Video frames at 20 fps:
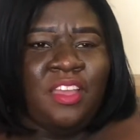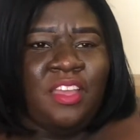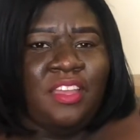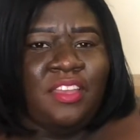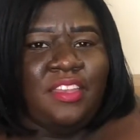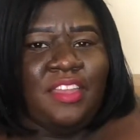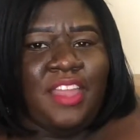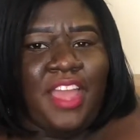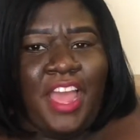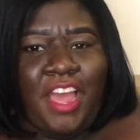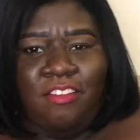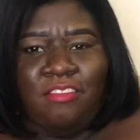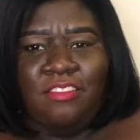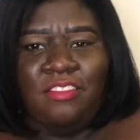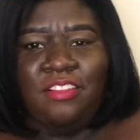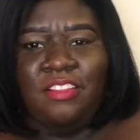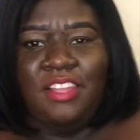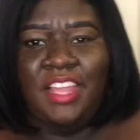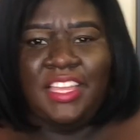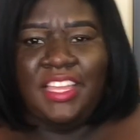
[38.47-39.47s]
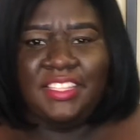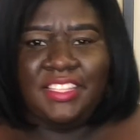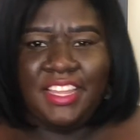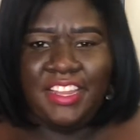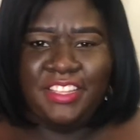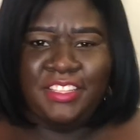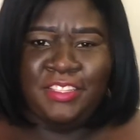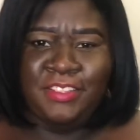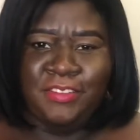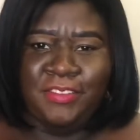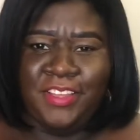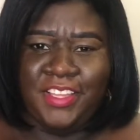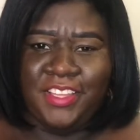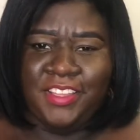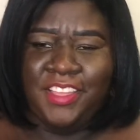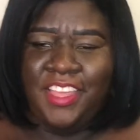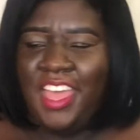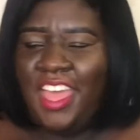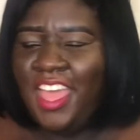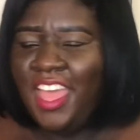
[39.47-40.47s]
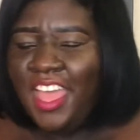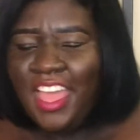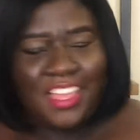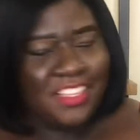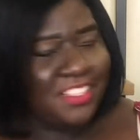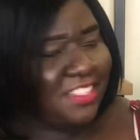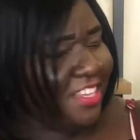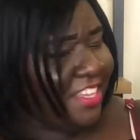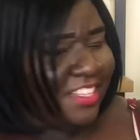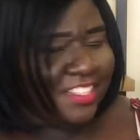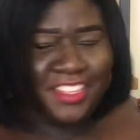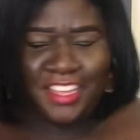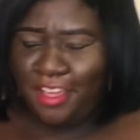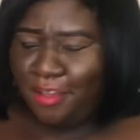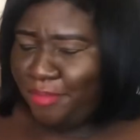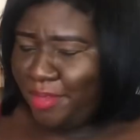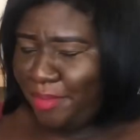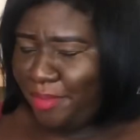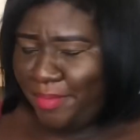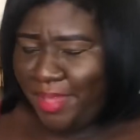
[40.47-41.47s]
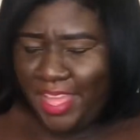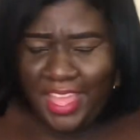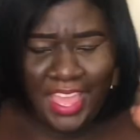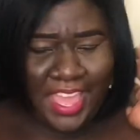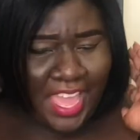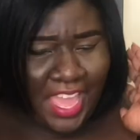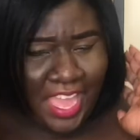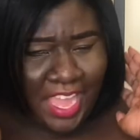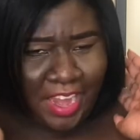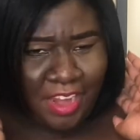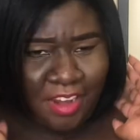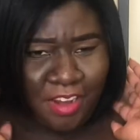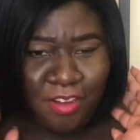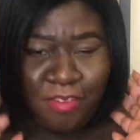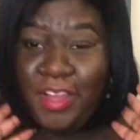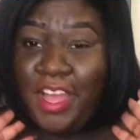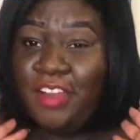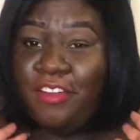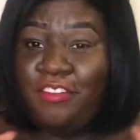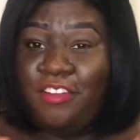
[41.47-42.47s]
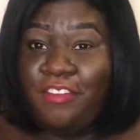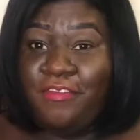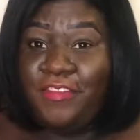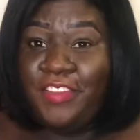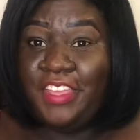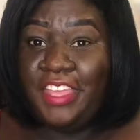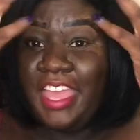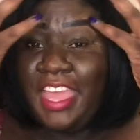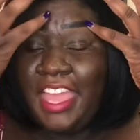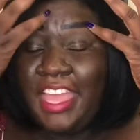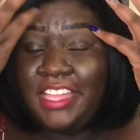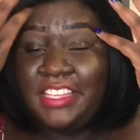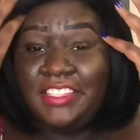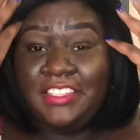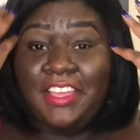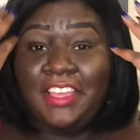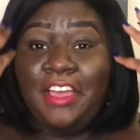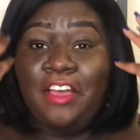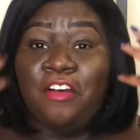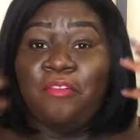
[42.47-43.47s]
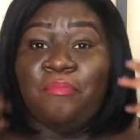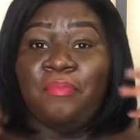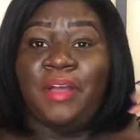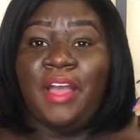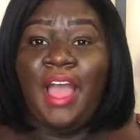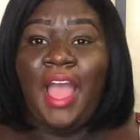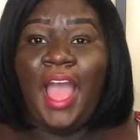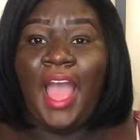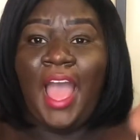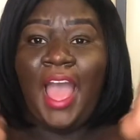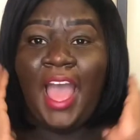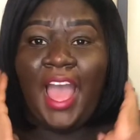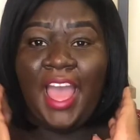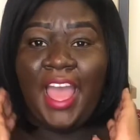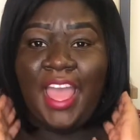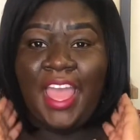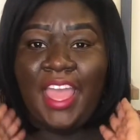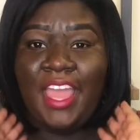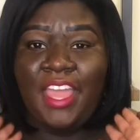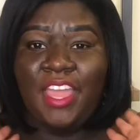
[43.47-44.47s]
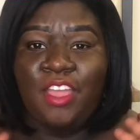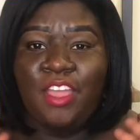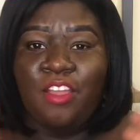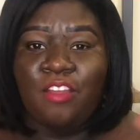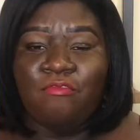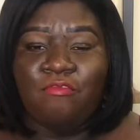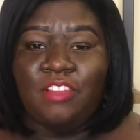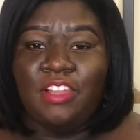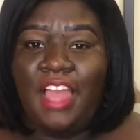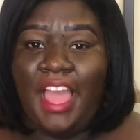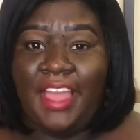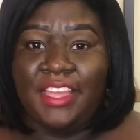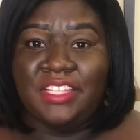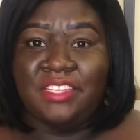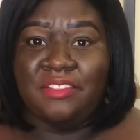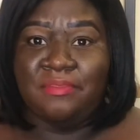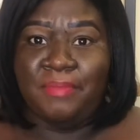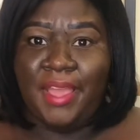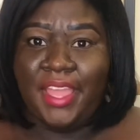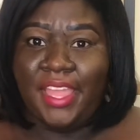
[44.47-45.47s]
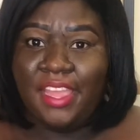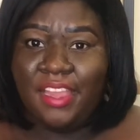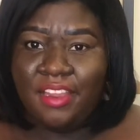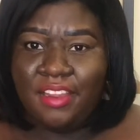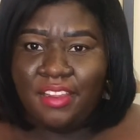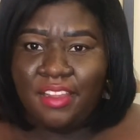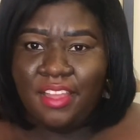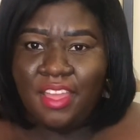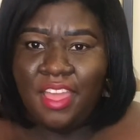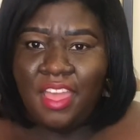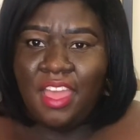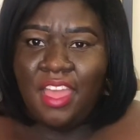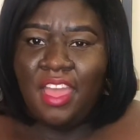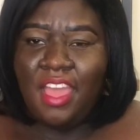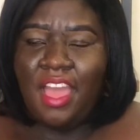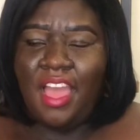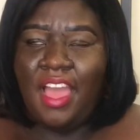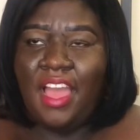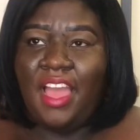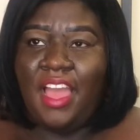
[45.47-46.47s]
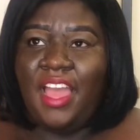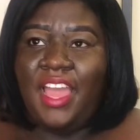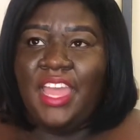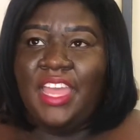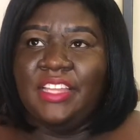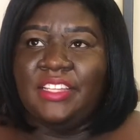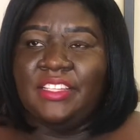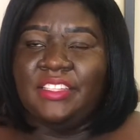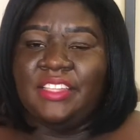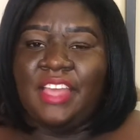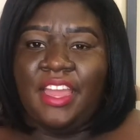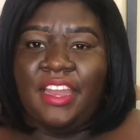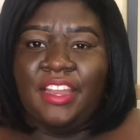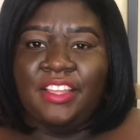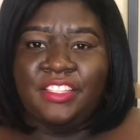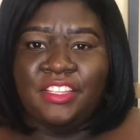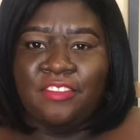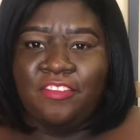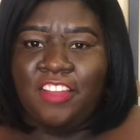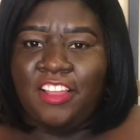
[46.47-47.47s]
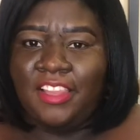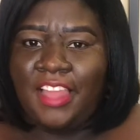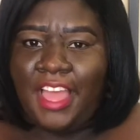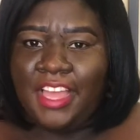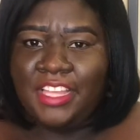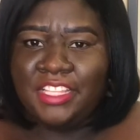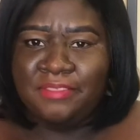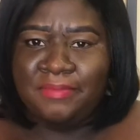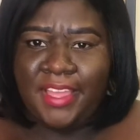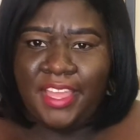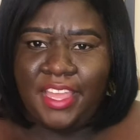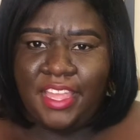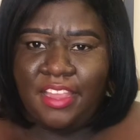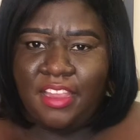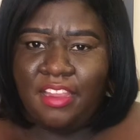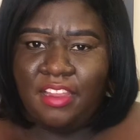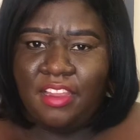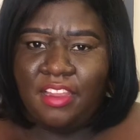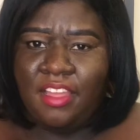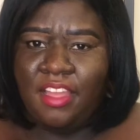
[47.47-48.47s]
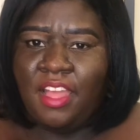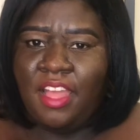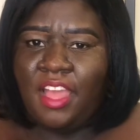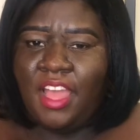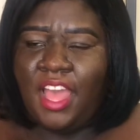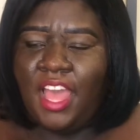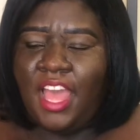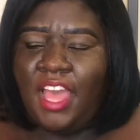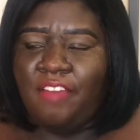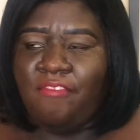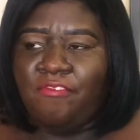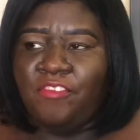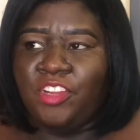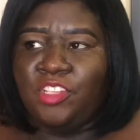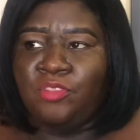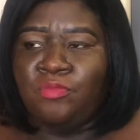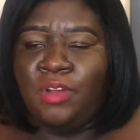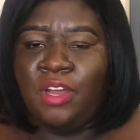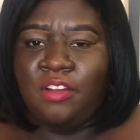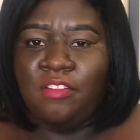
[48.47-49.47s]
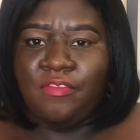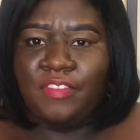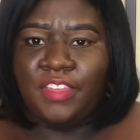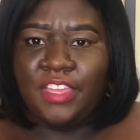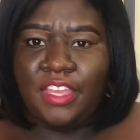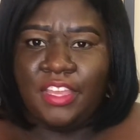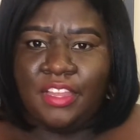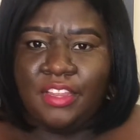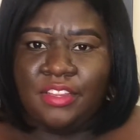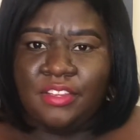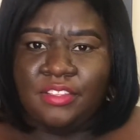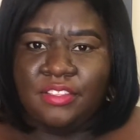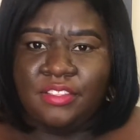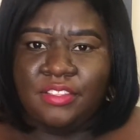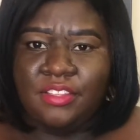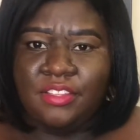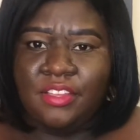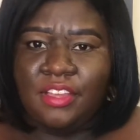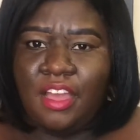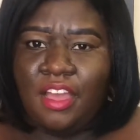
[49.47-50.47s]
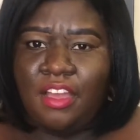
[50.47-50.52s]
Now, let's get into it. As you can tell by my hair, well, I don't know if you can tell, but I relaxed my hair. I decided to relax my hair after 12 years.